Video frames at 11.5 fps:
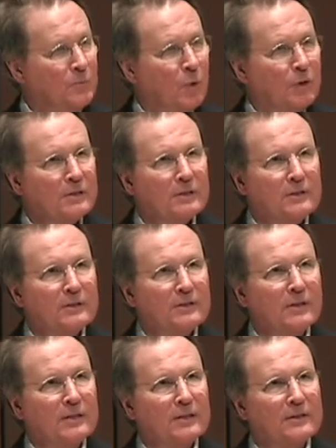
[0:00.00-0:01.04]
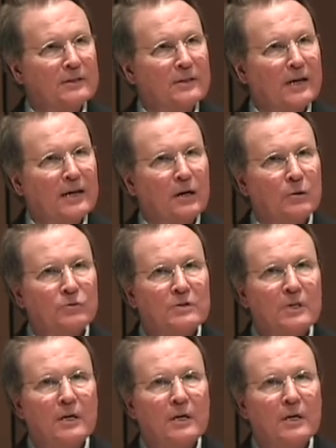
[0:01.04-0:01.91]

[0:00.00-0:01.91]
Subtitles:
Morton, Donna at their house